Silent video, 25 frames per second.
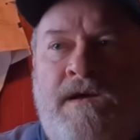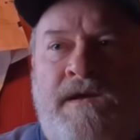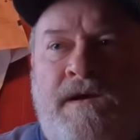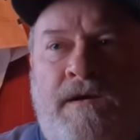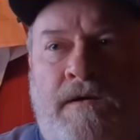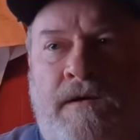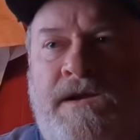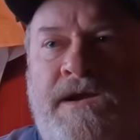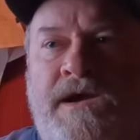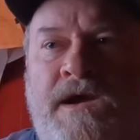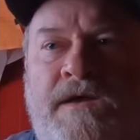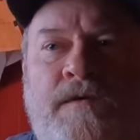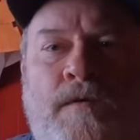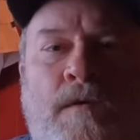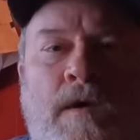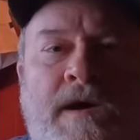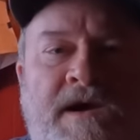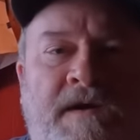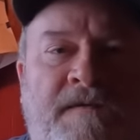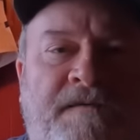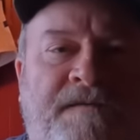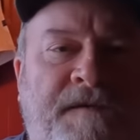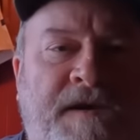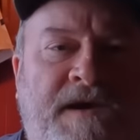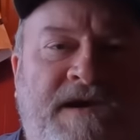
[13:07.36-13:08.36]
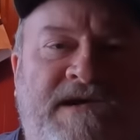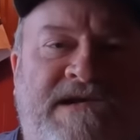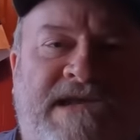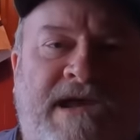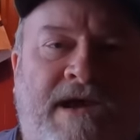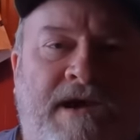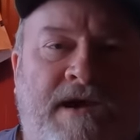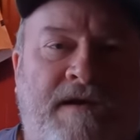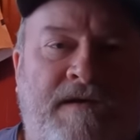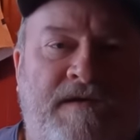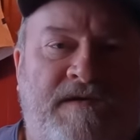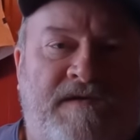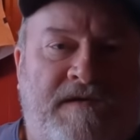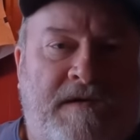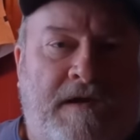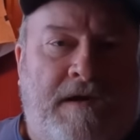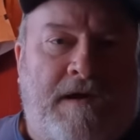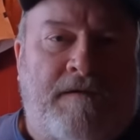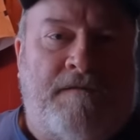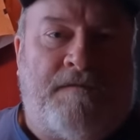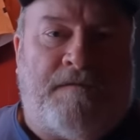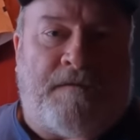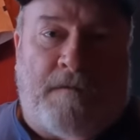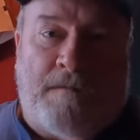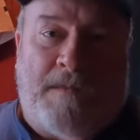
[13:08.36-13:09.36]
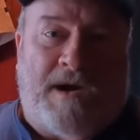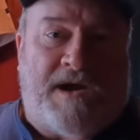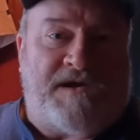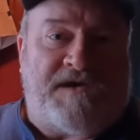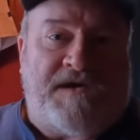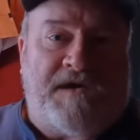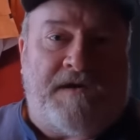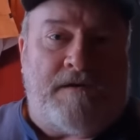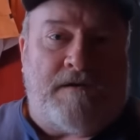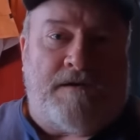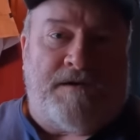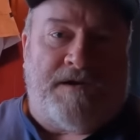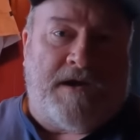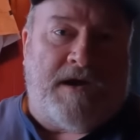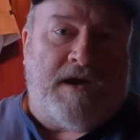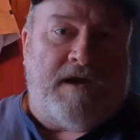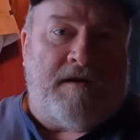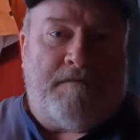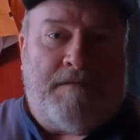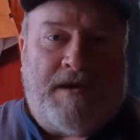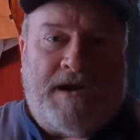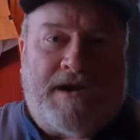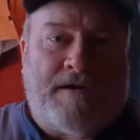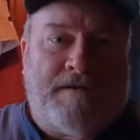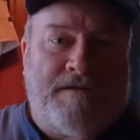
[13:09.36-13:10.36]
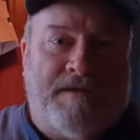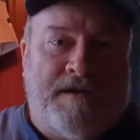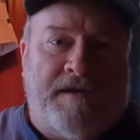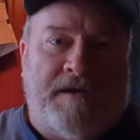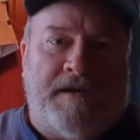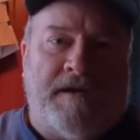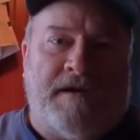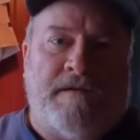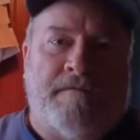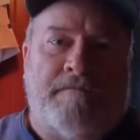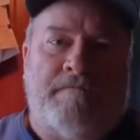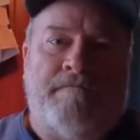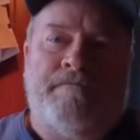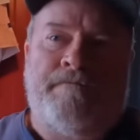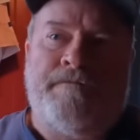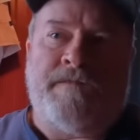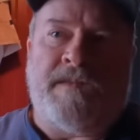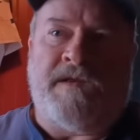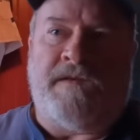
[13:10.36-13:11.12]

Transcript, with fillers: The only other way to fix that is to get for my channel to get bigger than them,